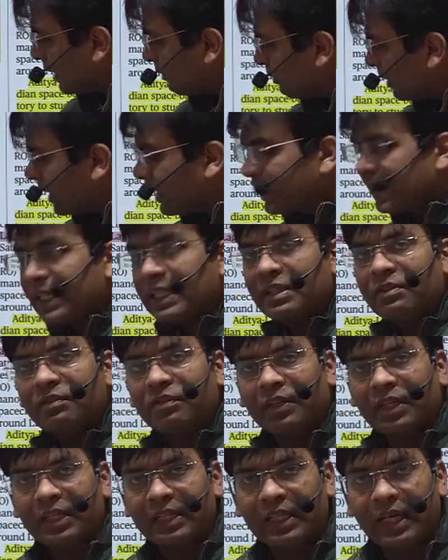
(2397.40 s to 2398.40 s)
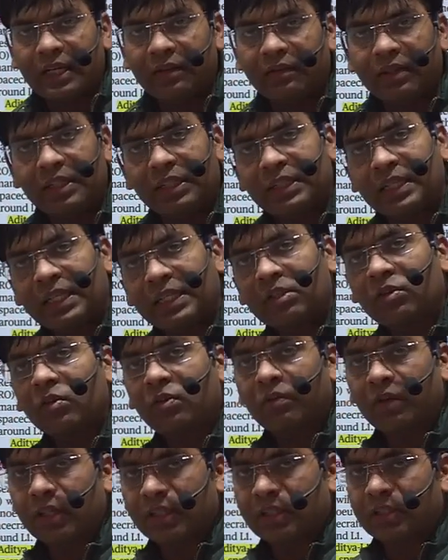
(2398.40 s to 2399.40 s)
being infertile only then
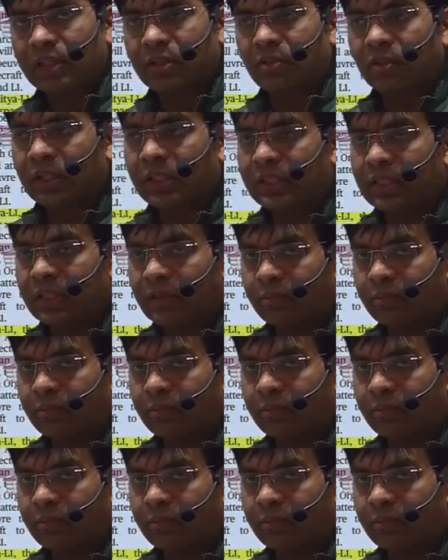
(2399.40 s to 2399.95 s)
go for the surrogacy.